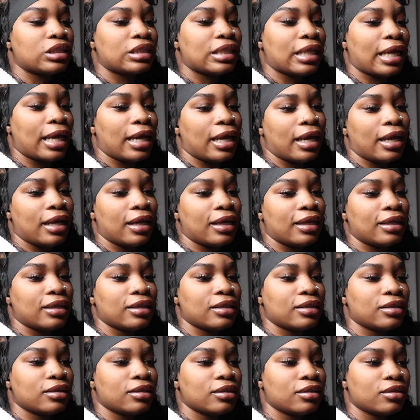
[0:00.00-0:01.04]
staying
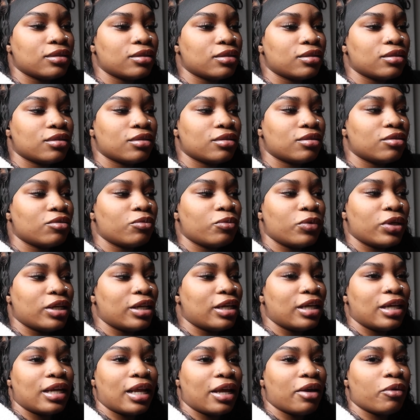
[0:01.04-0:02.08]
when
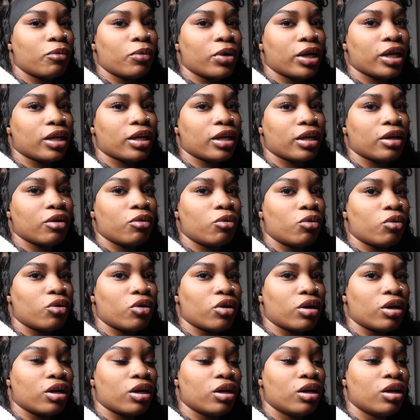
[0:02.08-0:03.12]
it ain't working
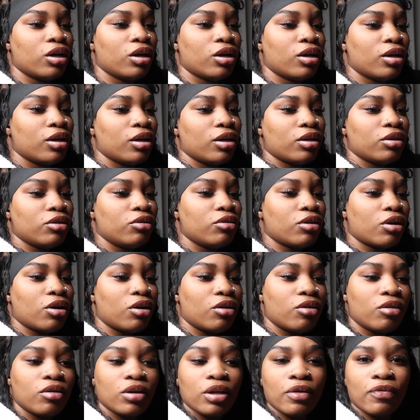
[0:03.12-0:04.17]
or you
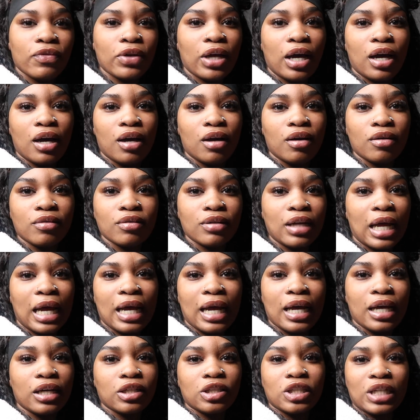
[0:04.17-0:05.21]
know if y'all
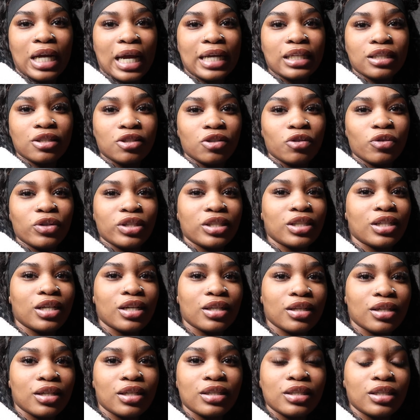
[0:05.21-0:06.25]
not attracted to each
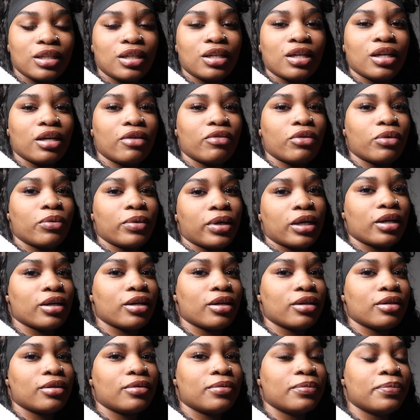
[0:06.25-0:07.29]
other because it'll never work
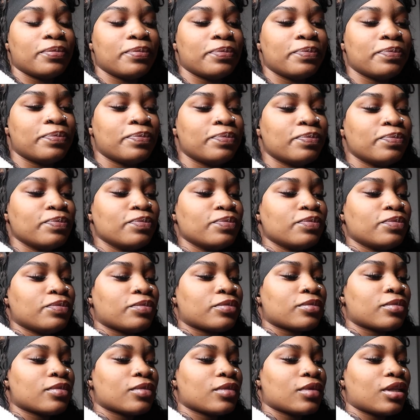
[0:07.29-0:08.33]

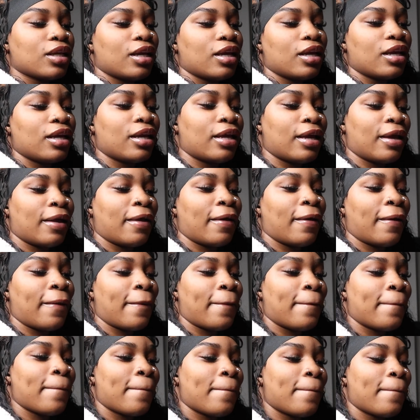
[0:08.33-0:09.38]

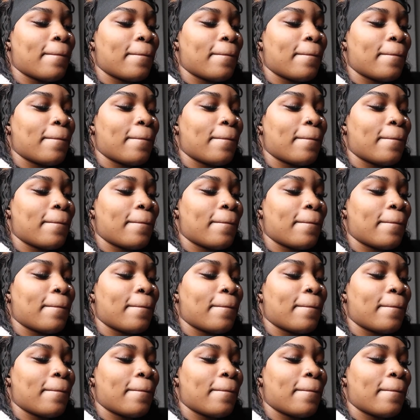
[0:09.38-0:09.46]
and